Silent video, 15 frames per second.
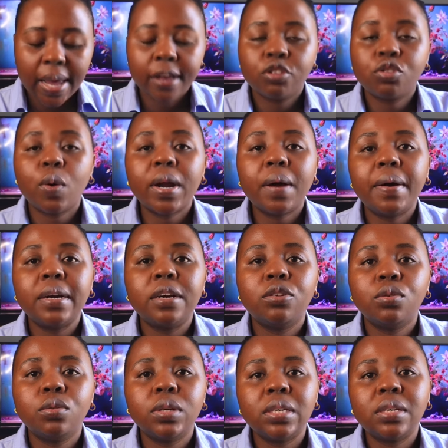And so what I want to
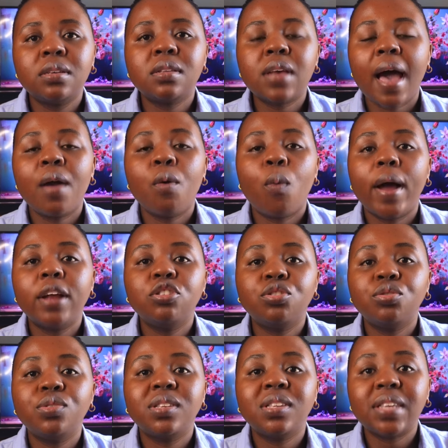do is I want
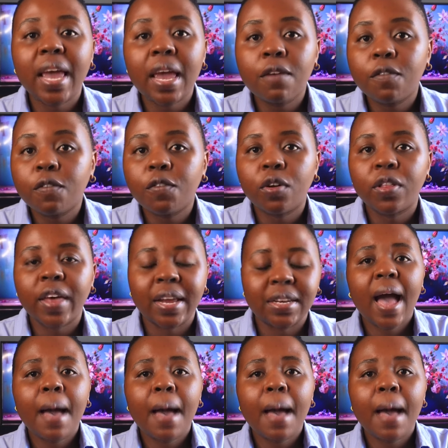to save for that.